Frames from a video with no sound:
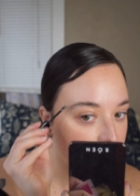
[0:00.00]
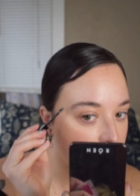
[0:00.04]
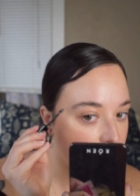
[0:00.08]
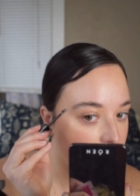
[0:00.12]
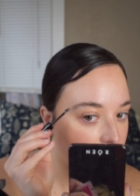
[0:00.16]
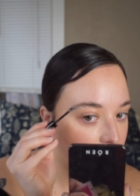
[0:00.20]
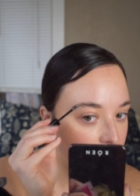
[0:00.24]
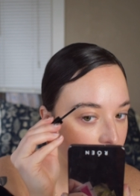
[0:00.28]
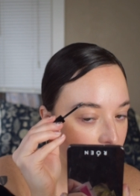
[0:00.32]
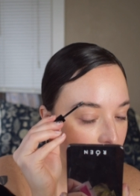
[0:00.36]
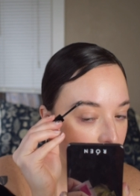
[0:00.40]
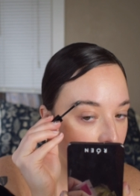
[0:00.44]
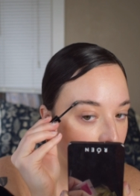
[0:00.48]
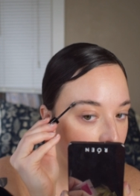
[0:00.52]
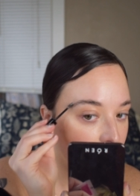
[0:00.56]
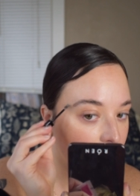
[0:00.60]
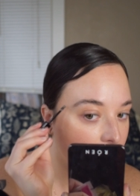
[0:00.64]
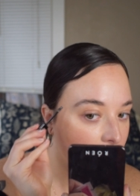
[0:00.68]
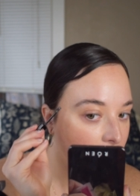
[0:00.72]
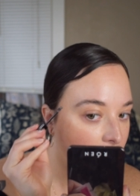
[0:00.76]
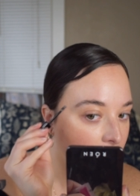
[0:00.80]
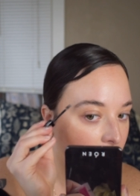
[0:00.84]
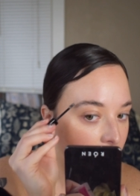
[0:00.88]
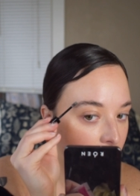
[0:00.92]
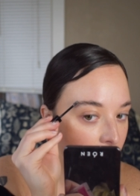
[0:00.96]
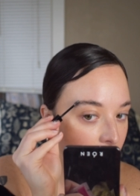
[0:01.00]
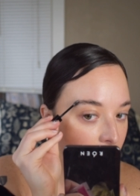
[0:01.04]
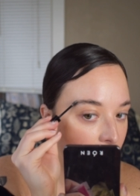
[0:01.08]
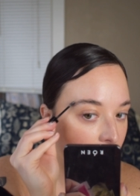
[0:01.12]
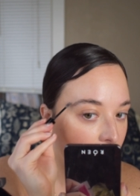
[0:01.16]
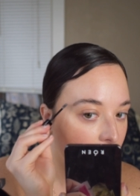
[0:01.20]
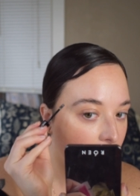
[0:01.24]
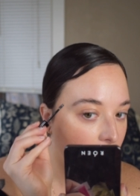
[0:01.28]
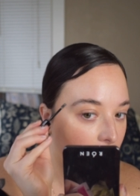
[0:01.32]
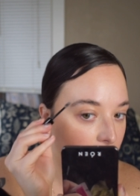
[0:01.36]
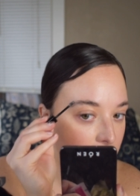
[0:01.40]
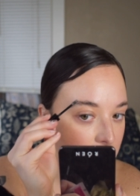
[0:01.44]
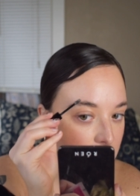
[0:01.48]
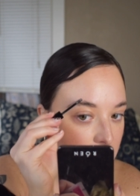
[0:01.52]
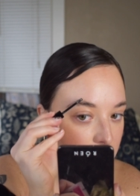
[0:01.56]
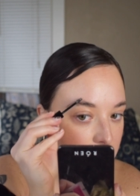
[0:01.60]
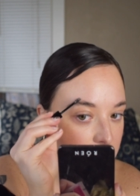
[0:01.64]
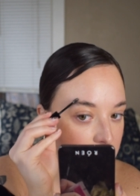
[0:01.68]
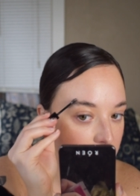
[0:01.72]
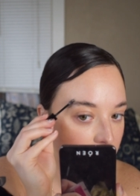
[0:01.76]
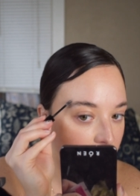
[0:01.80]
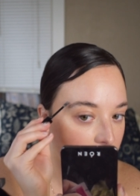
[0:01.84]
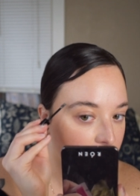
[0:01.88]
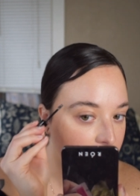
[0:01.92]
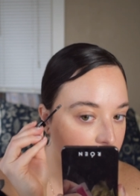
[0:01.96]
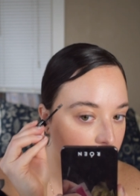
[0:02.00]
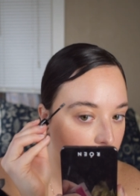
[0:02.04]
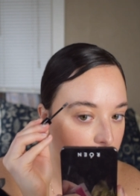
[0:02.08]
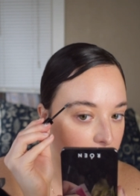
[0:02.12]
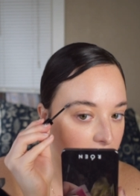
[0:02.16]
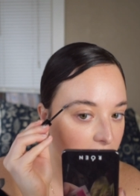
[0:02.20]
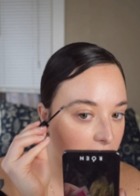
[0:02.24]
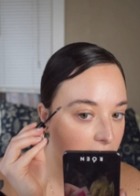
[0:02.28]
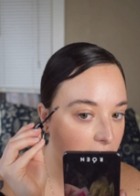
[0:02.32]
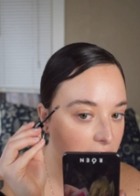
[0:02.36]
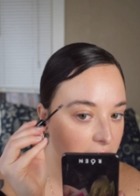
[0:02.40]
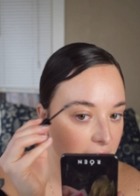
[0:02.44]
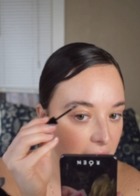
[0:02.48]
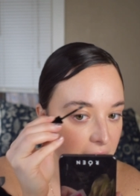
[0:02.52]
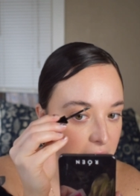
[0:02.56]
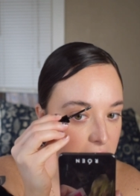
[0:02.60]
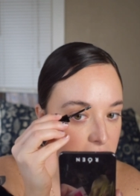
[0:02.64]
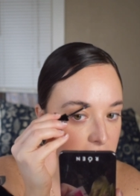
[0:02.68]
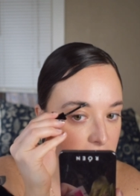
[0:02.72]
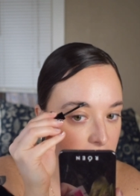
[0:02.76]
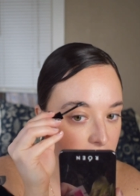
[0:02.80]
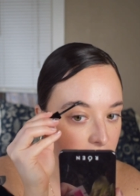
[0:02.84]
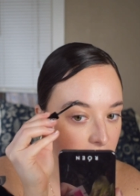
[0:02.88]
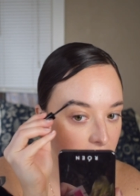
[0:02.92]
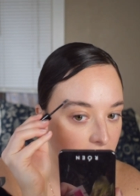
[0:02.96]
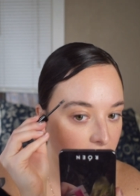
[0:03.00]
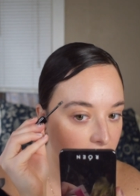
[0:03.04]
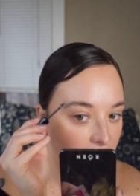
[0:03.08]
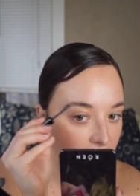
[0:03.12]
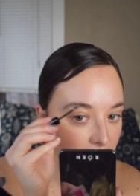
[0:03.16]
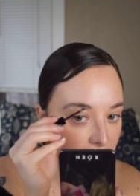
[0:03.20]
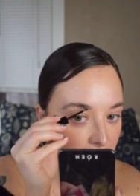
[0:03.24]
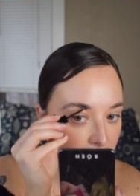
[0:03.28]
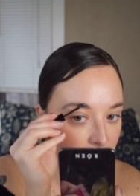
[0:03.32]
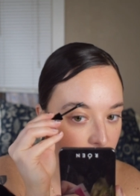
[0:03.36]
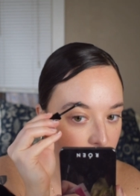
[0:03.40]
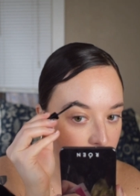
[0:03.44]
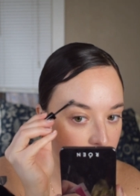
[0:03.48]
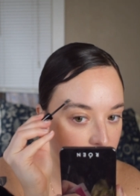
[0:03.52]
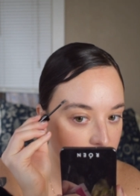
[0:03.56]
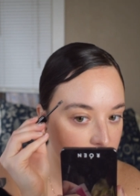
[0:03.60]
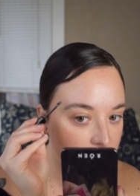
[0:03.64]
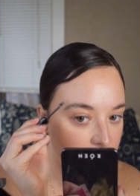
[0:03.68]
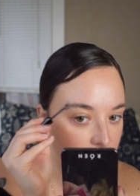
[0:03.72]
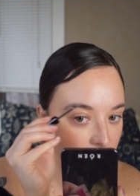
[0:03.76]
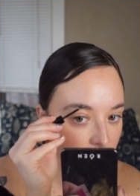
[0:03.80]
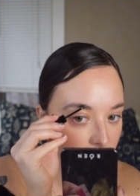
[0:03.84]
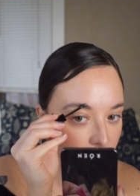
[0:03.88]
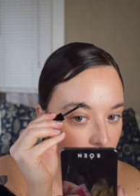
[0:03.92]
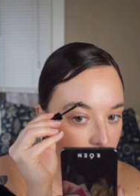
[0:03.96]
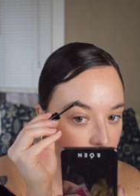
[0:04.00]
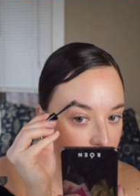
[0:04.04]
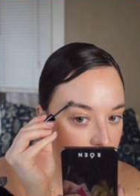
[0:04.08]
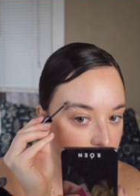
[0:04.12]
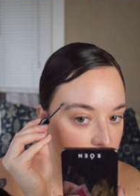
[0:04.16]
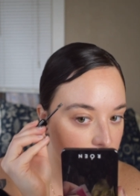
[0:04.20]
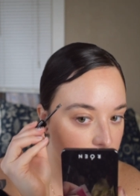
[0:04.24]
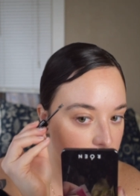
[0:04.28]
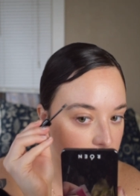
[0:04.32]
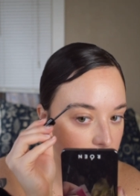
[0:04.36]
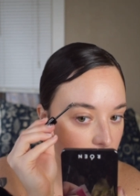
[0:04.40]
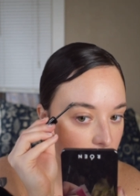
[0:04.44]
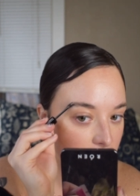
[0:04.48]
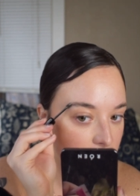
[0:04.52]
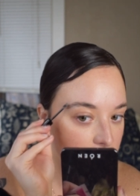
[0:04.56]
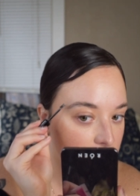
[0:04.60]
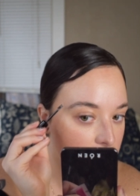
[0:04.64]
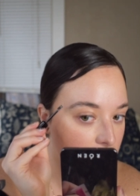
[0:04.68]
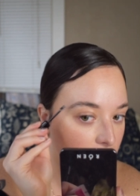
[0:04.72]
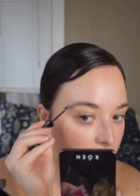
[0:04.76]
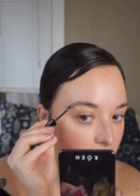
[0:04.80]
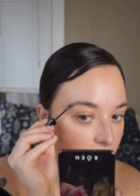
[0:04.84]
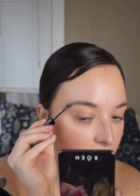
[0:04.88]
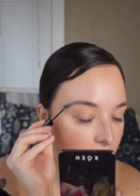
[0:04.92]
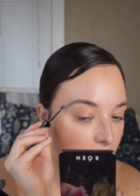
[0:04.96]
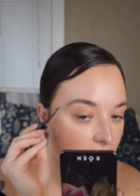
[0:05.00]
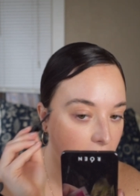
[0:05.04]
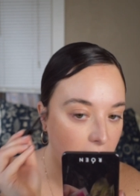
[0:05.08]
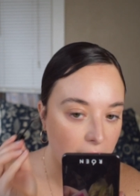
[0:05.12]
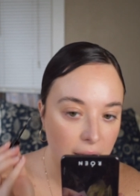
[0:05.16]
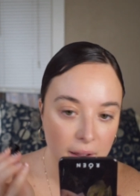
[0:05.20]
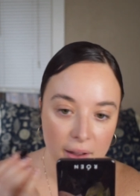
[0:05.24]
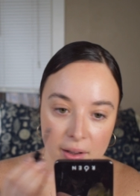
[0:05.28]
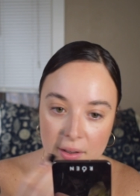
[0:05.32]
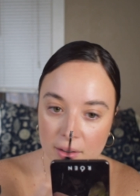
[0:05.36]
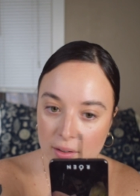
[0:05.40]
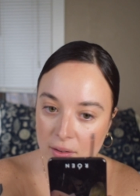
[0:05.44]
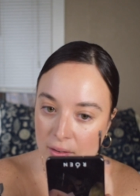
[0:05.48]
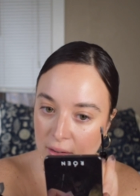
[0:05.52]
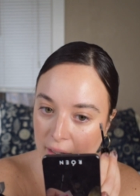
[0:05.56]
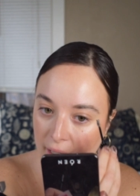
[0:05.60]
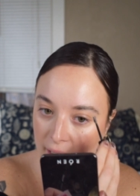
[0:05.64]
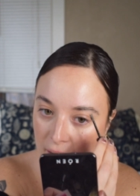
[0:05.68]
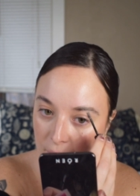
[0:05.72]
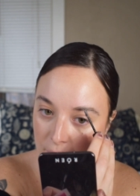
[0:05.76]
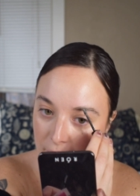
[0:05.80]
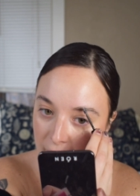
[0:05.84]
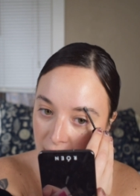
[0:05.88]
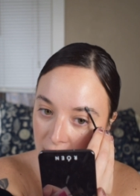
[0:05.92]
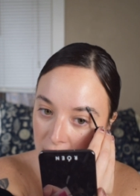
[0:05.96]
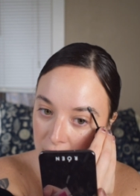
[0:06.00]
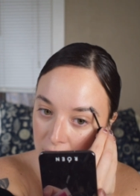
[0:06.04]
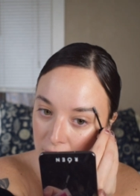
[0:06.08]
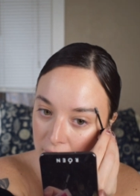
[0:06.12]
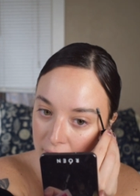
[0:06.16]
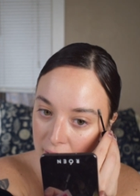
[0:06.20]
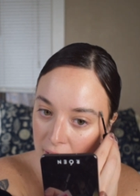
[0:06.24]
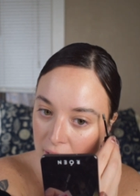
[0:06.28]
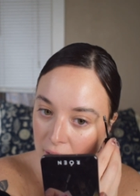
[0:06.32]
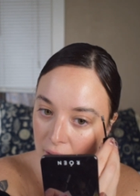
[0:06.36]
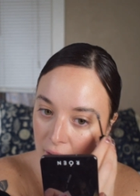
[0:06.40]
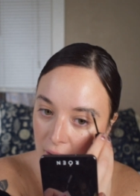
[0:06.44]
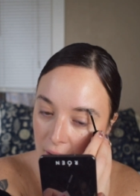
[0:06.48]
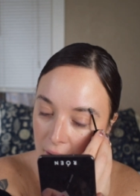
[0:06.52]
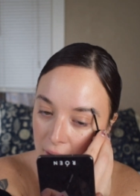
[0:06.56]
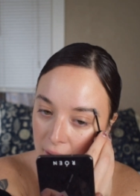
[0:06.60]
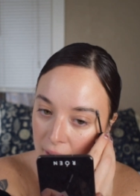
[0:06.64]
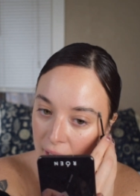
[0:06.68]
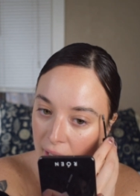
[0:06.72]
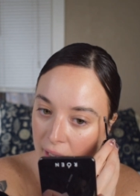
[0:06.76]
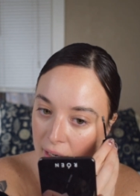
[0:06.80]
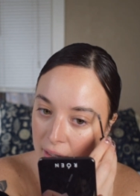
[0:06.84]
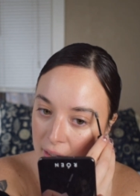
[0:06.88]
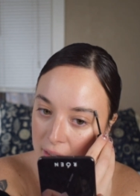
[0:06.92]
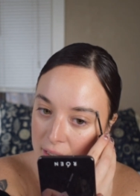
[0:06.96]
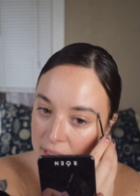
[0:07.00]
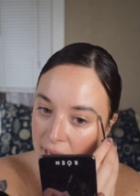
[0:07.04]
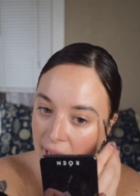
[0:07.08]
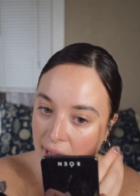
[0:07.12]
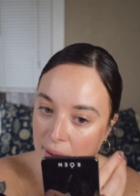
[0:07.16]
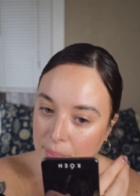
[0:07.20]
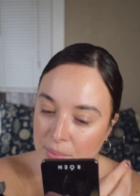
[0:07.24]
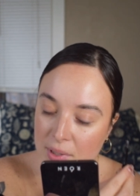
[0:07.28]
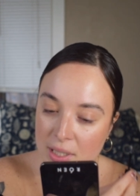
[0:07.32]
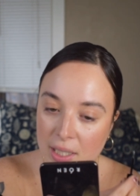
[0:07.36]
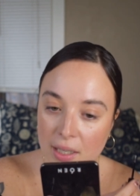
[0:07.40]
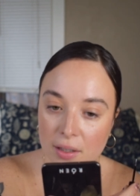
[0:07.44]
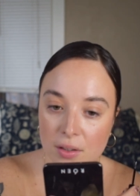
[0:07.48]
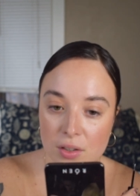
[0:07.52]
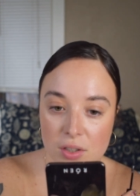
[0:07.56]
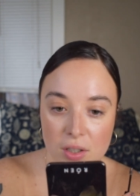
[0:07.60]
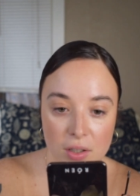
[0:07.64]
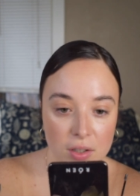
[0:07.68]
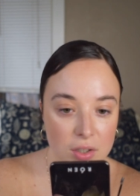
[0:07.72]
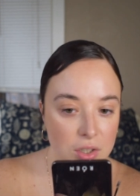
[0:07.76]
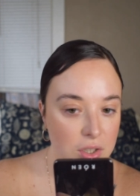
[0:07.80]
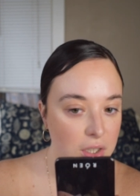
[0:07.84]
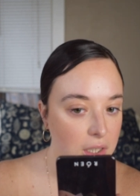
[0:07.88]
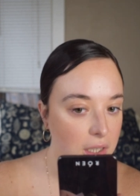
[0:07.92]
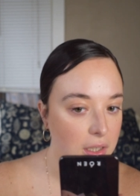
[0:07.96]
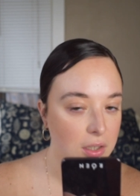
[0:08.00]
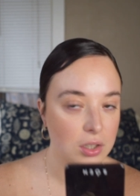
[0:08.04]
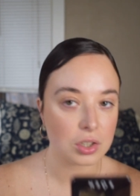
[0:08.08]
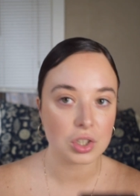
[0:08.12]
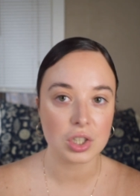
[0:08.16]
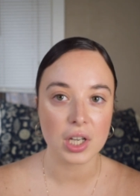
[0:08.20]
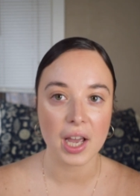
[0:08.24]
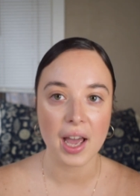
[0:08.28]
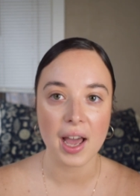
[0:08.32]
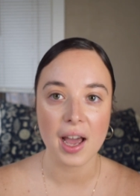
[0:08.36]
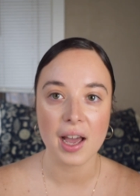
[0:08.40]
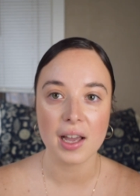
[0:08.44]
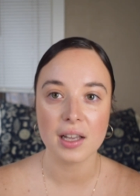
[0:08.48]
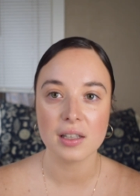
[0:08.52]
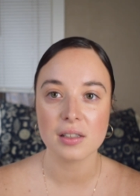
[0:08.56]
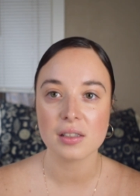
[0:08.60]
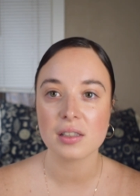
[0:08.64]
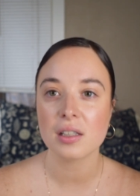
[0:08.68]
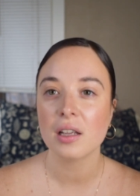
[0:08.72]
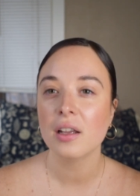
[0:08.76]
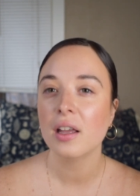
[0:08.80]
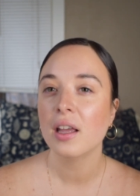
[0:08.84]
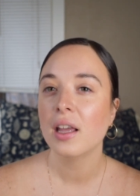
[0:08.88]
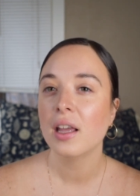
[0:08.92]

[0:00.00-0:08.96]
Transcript: She did like uh, she was like a flamenco dancer and uh, she was also uh, like a ballerina and a tap dancer she did jazz